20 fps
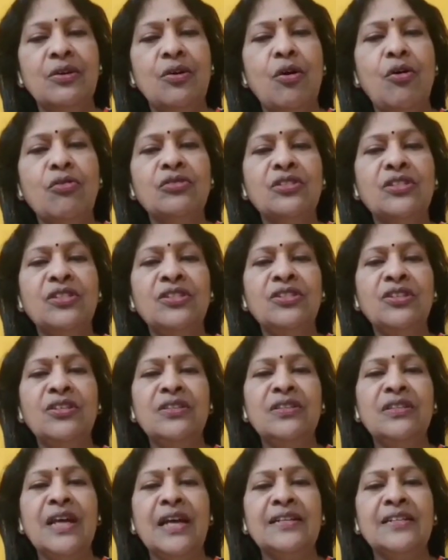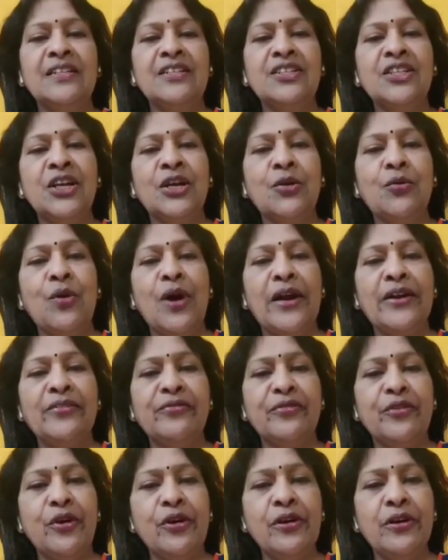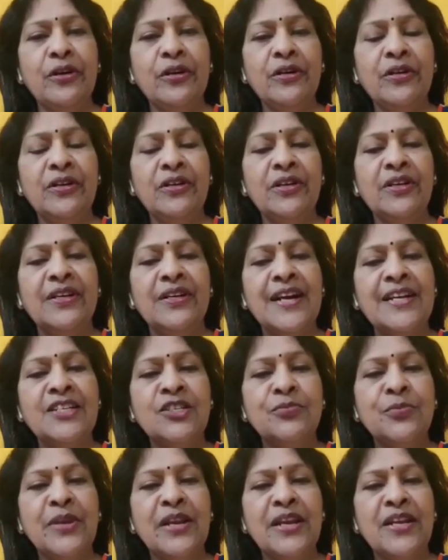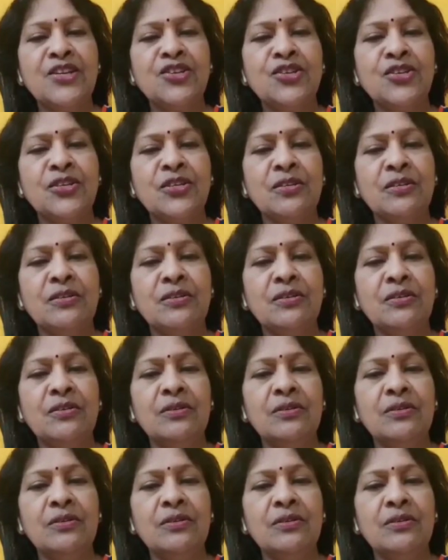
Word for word: Oxygen that is required for respiration